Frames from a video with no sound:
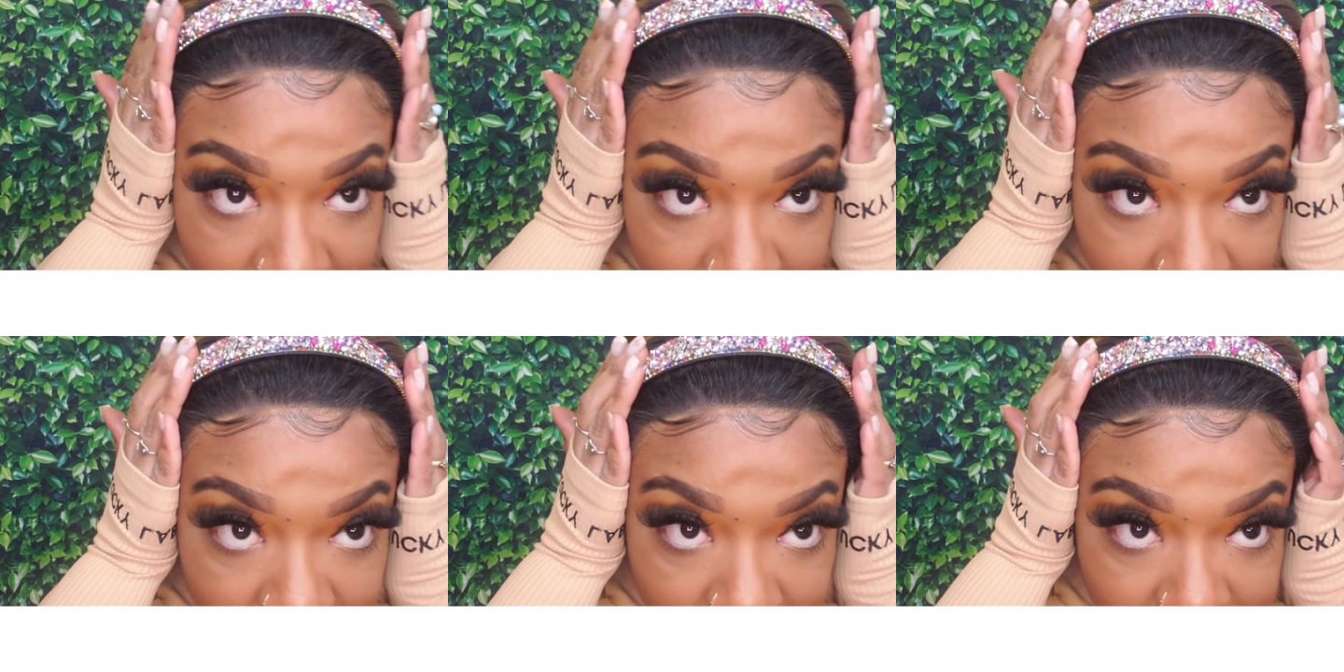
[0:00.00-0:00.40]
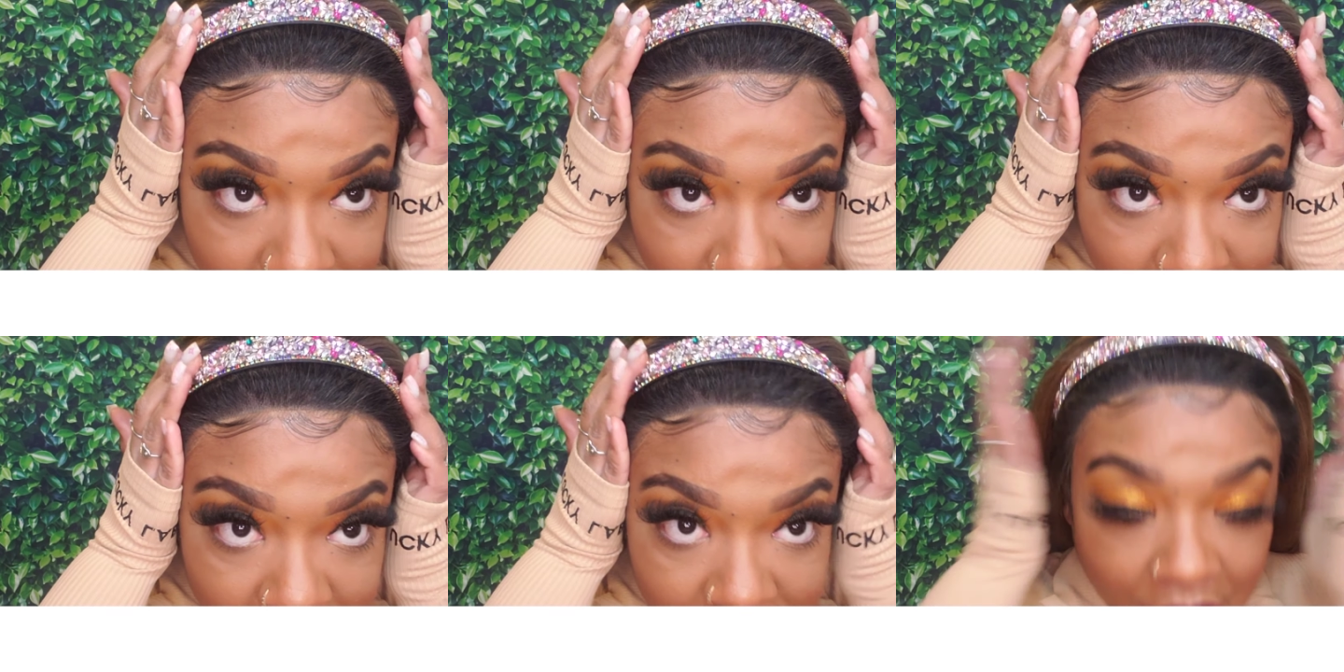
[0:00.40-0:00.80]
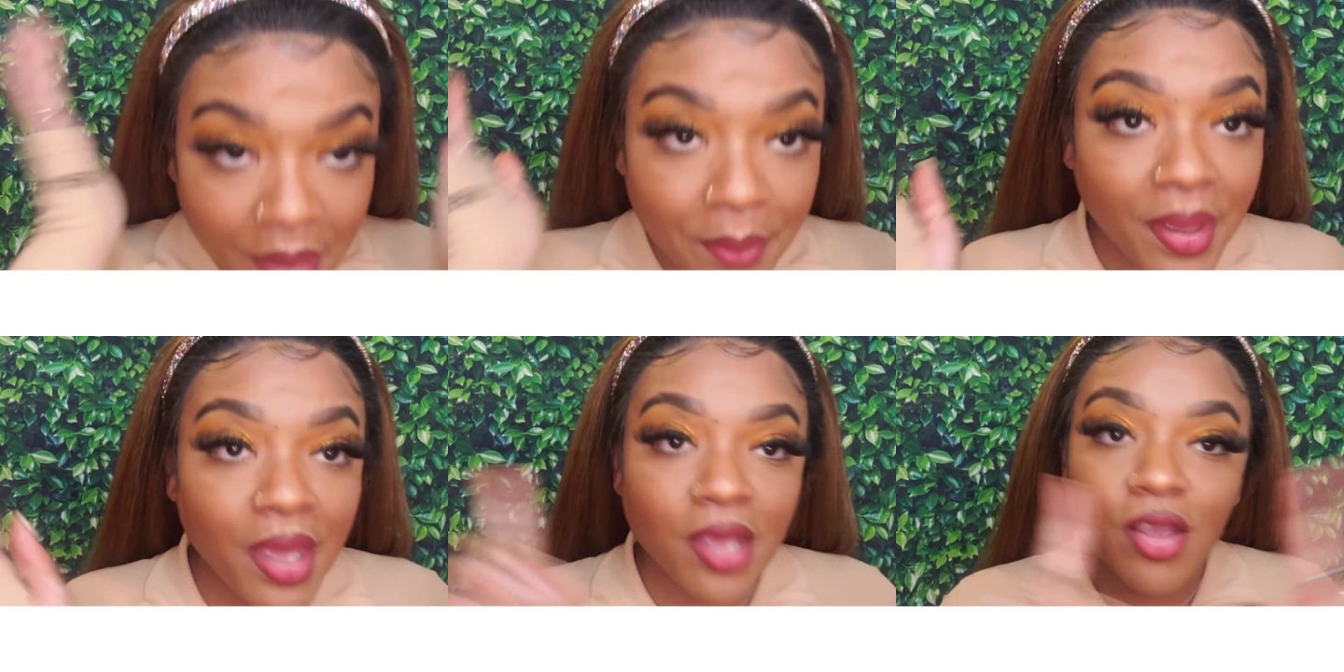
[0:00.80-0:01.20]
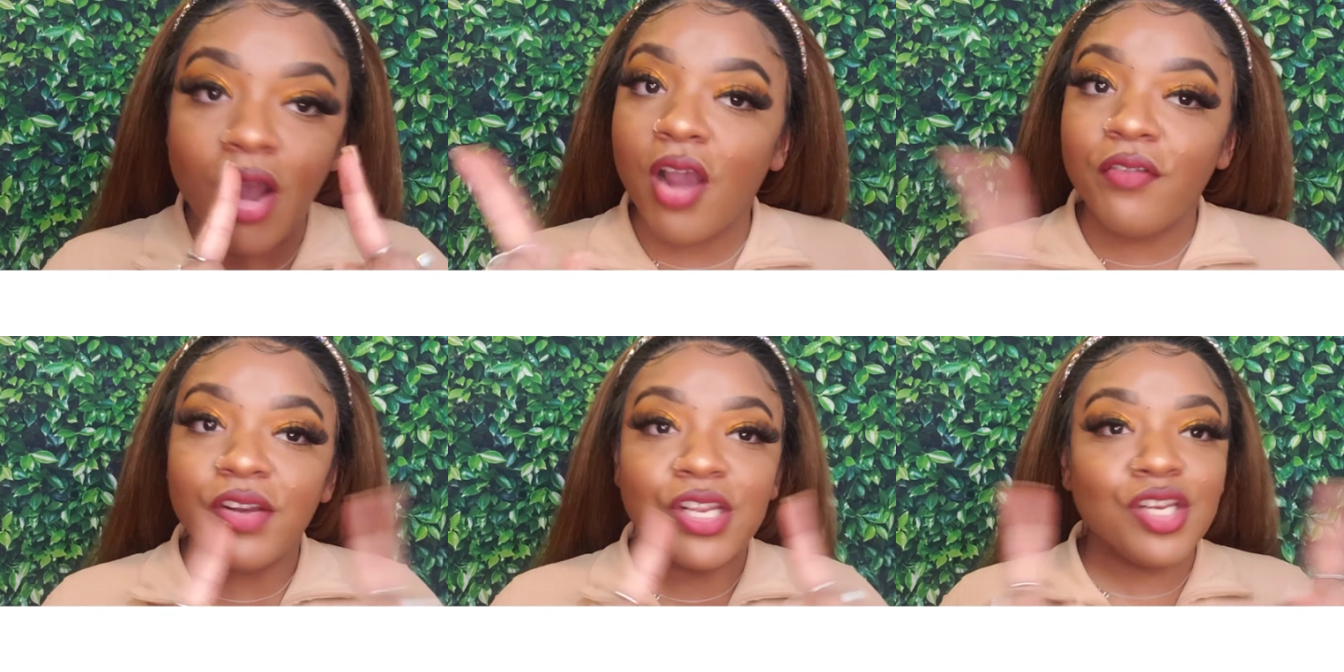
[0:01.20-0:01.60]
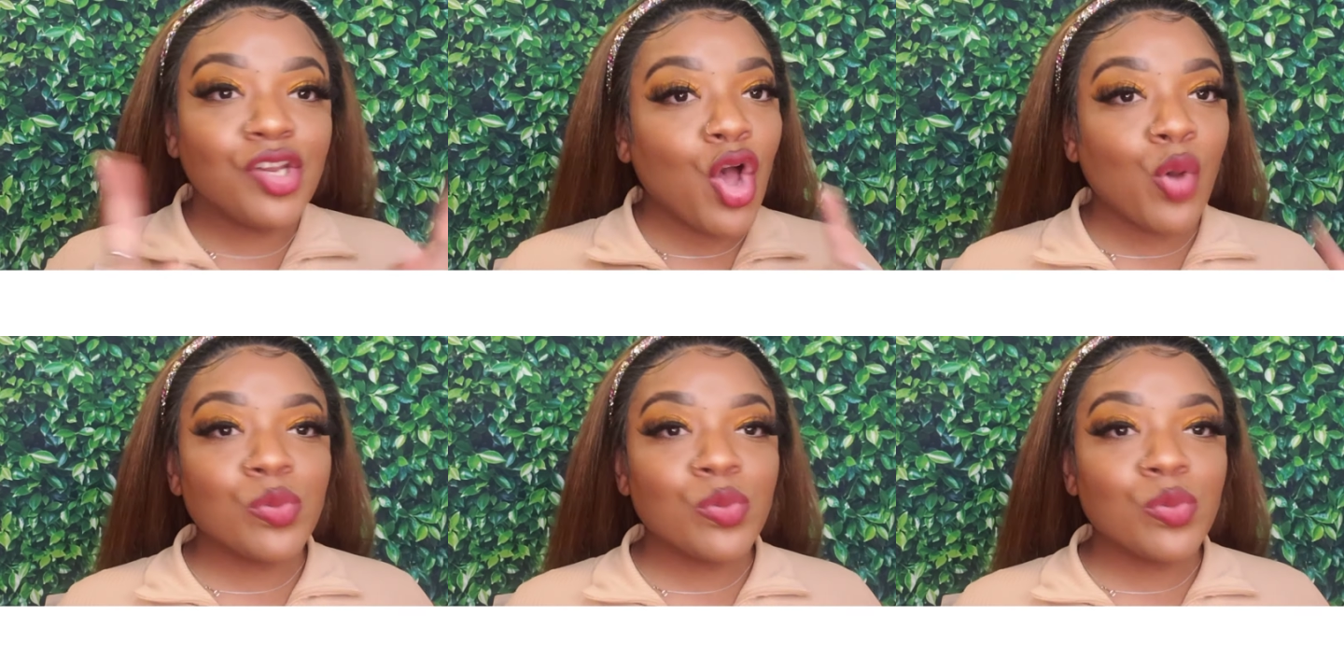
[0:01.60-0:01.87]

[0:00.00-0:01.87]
Get into this headband. Y'all already know